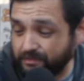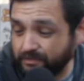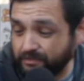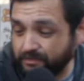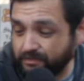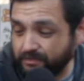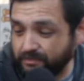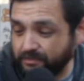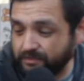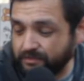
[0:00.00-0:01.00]

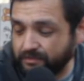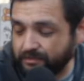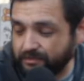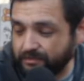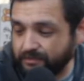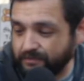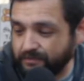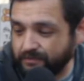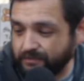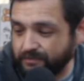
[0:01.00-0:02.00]

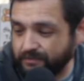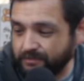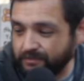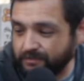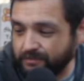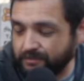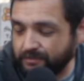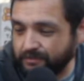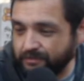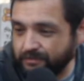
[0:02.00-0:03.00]

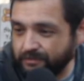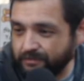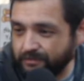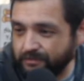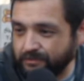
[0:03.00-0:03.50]
(not speaking)